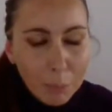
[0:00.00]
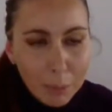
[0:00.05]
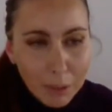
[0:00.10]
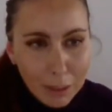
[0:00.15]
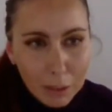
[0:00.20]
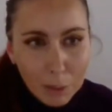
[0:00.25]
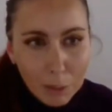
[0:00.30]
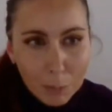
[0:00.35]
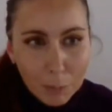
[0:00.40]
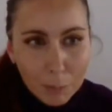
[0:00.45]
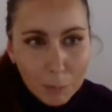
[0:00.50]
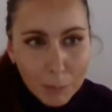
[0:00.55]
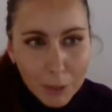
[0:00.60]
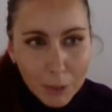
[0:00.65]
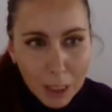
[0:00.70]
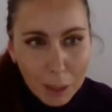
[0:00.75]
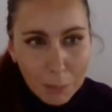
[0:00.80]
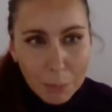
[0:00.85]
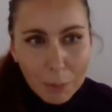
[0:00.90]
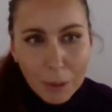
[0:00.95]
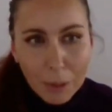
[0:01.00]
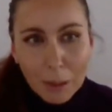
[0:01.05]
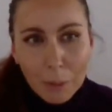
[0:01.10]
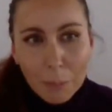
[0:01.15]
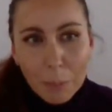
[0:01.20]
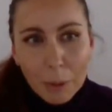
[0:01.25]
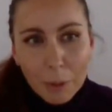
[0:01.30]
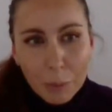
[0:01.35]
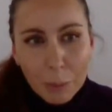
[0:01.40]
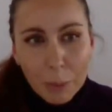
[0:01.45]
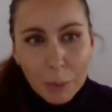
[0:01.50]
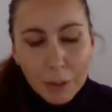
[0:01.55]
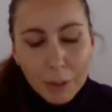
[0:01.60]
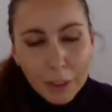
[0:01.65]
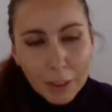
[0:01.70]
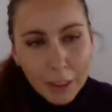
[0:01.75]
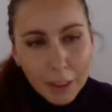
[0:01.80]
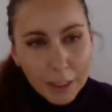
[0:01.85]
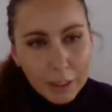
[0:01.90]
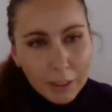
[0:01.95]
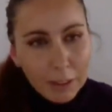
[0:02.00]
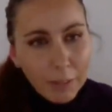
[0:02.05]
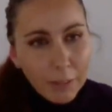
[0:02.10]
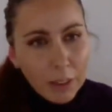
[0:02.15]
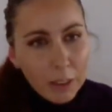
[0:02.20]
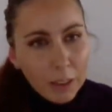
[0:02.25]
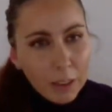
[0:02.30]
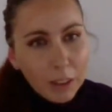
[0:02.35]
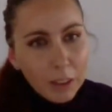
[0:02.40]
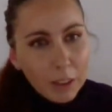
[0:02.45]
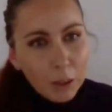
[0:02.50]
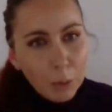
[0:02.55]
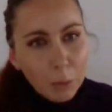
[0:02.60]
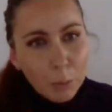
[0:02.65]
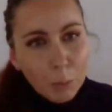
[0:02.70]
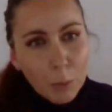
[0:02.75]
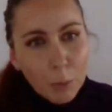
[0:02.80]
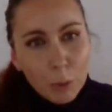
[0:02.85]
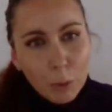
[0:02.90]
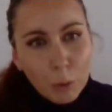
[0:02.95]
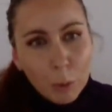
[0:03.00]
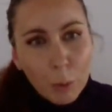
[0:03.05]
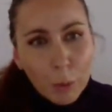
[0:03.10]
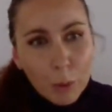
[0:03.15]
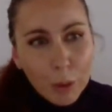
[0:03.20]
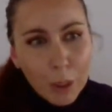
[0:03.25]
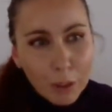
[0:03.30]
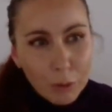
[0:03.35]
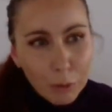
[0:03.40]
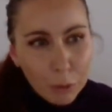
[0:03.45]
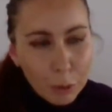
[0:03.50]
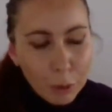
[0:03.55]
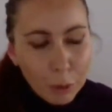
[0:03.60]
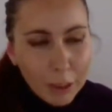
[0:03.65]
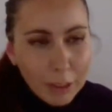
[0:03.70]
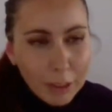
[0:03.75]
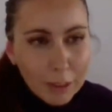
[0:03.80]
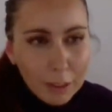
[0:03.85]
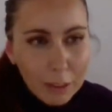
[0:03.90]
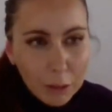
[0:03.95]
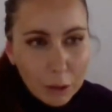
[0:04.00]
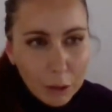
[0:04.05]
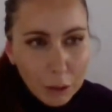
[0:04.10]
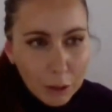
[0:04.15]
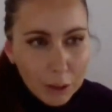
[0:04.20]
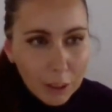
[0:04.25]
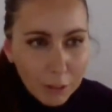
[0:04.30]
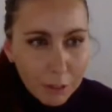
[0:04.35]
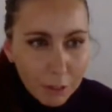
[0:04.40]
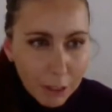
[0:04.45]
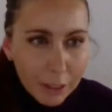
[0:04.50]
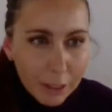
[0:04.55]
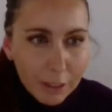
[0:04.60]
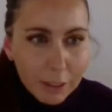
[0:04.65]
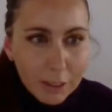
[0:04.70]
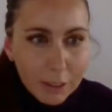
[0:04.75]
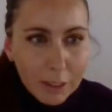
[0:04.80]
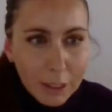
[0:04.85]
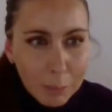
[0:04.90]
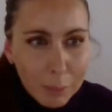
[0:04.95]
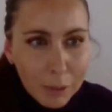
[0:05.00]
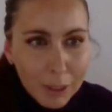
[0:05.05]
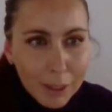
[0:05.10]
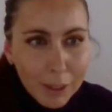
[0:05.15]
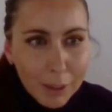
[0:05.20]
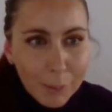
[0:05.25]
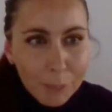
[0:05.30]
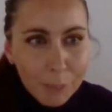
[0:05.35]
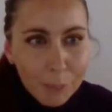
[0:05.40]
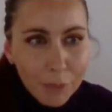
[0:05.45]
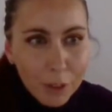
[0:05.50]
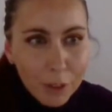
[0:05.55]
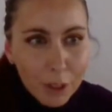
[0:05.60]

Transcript: Peacekeeping and peace-building activities in post-war countries such as Iraq, Libya,